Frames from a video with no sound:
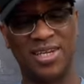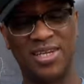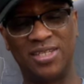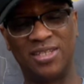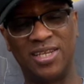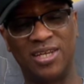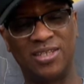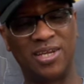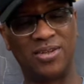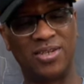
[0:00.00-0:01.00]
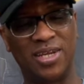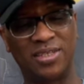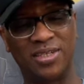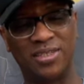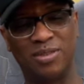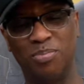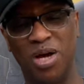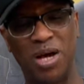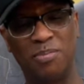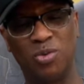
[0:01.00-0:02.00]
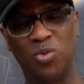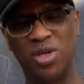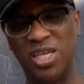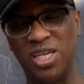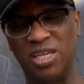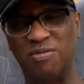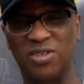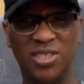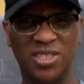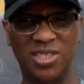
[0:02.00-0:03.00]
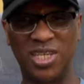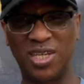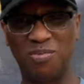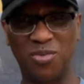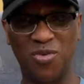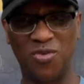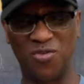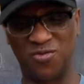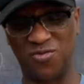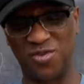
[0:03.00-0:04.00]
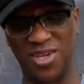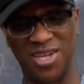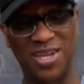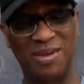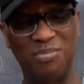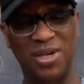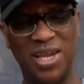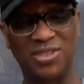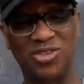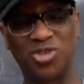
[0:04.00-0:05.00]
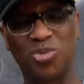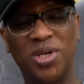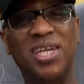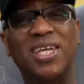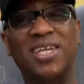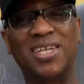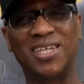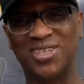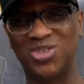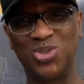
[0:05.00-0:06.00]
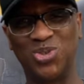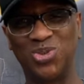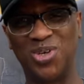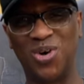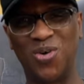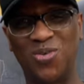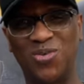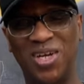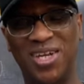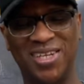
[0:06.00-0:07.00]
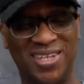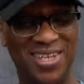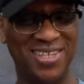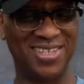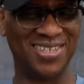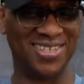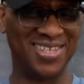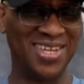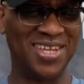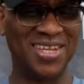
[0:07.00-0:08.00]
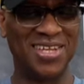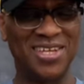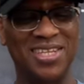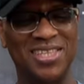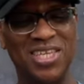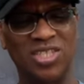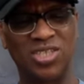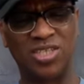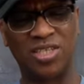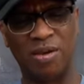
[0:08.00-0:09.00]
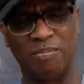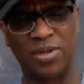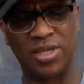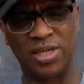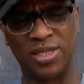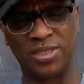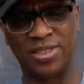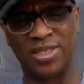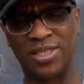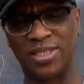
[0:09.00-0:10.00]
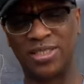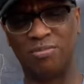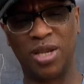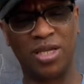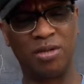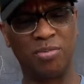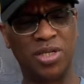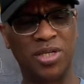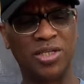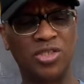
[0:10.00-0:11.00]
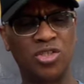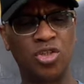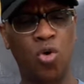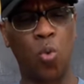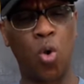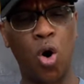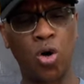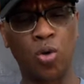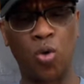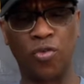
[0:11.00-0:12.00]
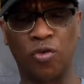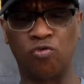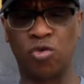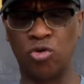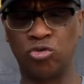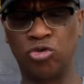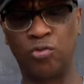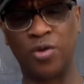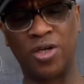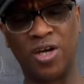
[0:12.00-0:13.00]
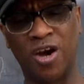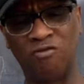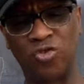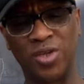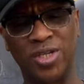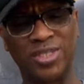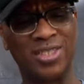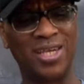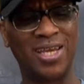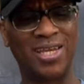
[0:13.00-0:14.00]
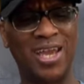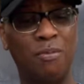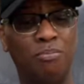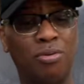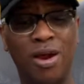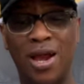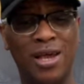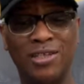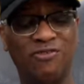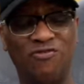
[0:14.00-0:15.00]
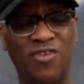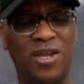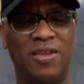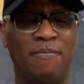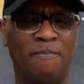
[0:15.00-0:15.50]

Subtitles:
And it starts out like this: bob and weave, stick and move, plant and swing, use the whole ring. This step begins in this manner because the walk on the road to recovery is like a prize fight.